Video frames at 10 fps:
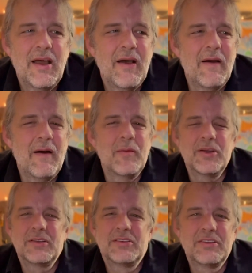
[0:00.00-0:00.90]

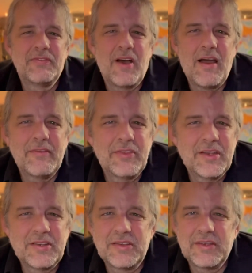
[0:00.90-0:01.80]
But just 5
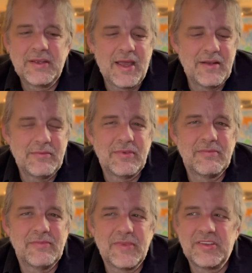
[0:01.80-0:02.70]
things I see kind of
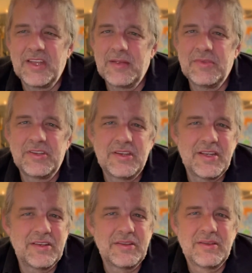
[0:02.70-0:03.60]
the same
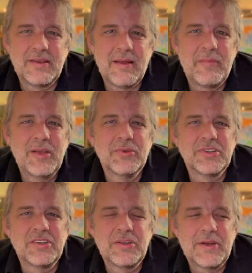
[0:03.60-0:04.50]
mistakes people
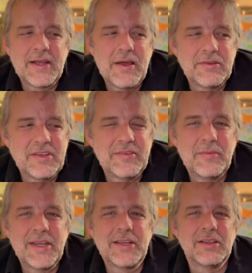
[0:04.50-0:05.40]
just starting out seem to
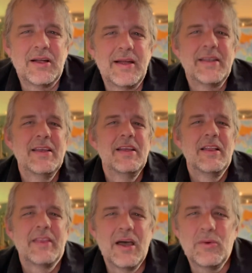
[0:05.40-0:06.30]
make a lot
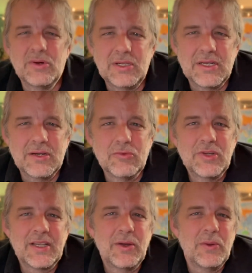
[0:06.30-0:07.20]
that will
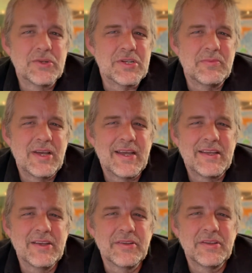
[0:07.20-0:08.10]
really hold you back
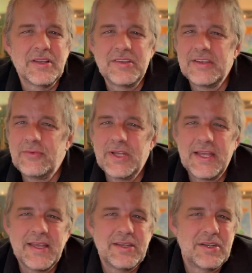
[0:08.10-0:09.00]
here. So let's see if we
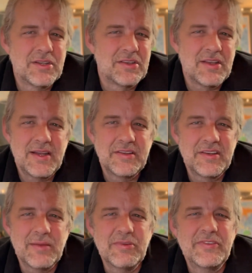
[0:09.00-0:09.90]
can
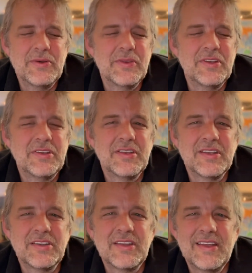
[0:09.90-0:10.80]
sidestep a few of these
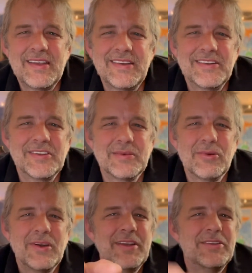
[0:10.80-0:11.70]
things and jump
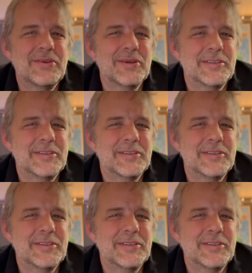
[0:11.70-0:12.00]
right into it.